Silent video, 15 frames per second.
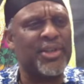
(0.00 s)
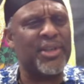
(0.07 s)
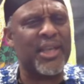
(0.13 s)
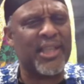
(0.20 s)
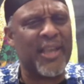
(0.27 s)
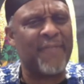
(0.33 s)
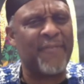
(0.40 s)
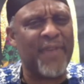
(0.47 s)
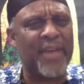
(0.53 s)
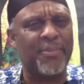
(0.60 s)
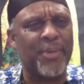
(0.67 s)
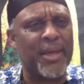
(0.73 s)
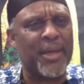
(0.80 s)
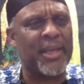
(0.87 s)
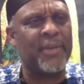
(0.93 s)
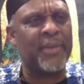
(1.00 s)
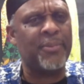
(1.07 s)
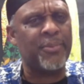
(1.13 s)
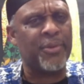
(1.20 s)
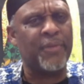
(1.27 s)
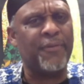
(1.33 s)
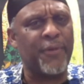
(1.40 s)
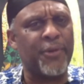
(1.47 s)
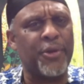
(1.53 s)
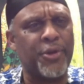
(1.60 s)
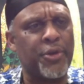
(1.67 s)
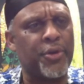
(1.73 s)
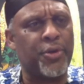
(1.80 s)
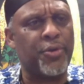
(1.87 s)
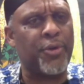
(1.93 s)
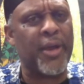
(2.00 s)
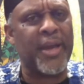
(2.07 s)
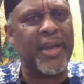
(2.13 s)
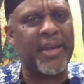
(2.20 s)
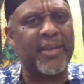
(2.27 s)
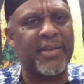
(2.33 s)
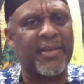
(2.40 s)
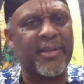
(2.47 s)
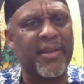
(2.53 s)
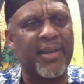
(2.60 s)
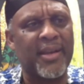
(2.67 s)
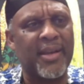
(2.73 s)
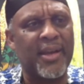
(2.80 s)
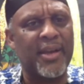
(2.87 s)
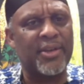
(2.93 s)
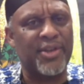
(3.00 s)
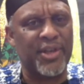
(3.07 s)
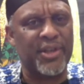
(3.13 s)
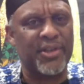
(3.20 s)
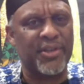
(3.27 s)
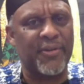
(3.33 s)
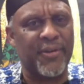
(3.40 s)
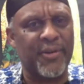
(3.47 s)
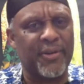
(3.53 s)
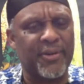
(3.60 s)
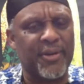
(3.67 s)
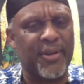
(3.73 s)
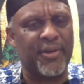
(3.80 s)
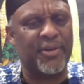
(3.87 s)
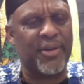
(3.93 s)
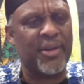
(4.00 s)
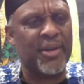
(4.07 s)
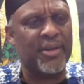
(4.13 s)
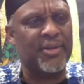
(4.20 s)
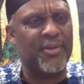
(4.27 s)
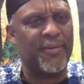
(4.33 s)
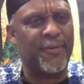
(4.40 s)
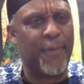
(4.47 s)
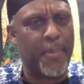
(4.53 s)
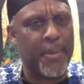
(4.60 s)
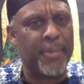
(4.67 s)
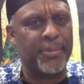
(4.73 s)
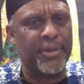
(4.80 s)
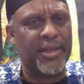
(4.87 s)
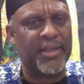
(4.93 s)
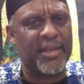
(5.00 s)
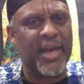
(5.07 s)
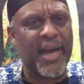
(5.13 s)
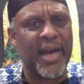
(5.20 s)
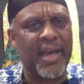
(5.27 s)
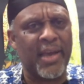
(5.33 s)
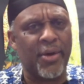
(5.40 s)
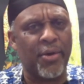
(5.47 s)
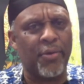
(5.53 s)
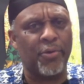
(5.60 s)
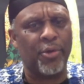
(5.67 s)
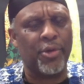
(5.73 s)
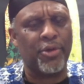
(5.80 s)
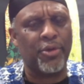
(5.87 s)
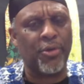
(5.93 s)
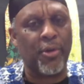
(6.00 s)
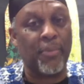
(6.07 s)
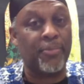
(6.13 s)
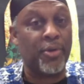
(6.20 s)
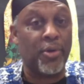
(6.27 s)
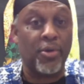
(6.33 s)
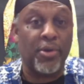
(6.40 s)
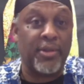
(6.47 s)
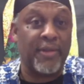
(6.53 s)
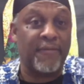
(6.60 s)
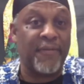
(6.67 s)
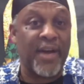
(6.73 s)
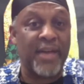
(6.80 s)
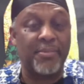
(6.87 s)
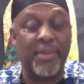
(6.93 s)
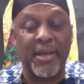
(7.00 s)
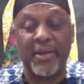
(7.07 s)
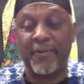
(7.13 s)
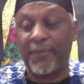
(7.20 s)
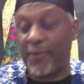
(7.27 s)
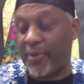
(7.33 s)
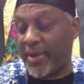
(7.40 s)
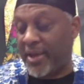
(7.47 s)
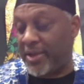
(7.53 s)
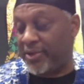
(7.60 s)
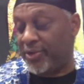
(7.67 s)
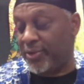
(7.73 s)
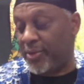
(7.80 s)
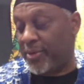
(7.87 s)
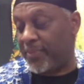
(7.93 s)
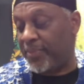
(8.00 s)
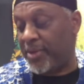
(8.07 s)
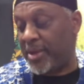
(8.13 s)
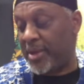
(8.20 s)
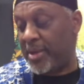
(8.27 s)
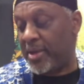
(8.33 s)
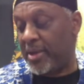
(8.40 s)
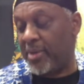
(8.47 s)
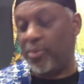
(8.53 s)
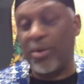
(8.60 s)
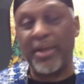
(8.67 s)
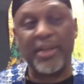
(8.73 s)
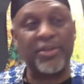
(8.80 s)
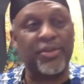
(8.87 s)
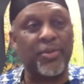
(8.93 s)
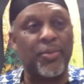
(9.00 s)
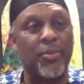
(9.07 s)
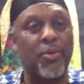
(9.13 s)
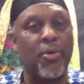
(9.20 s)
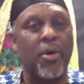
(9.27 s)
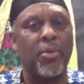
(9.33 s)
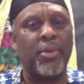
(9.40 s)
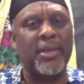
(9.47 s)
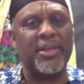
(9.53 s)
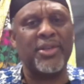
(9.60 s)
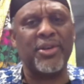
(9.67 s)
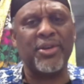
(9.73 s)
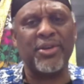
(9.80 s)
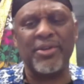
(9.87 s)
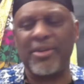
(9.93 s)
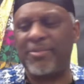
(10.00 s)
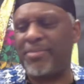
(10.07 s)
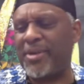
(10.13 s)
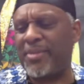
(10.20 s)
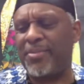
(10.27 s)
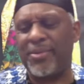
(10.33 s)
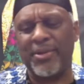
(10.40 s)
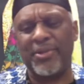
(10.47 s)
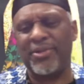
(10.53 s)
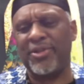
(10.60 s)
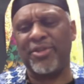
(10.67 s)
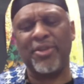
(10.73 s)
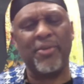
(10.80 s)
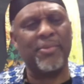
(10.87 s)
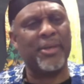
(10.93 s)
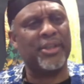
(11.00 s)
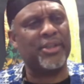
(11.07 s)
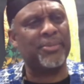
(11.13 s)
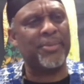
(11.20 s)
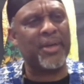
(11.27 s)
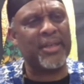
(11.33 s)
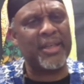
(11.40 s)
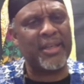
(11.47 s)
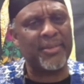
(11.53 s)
they find money for the Ukraine to for people to die over in Europe, or they find money for Israel. When it's a war, when it's hurting people, there's so much money.